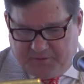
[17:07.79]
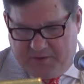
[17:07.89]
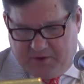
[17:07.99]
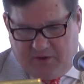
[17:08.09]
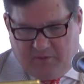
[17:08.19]
from
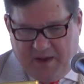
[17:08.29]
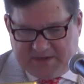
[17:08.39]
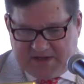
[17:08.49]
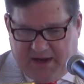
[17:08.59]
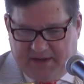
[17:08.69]
their own
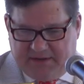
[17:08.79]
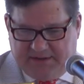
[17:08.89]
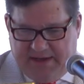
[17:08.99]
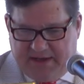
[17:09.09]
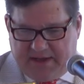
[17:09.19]
website,
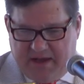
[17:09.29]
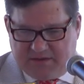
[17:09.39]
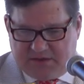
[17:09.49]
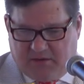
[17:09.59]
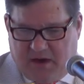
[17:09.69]
Atlantic Council,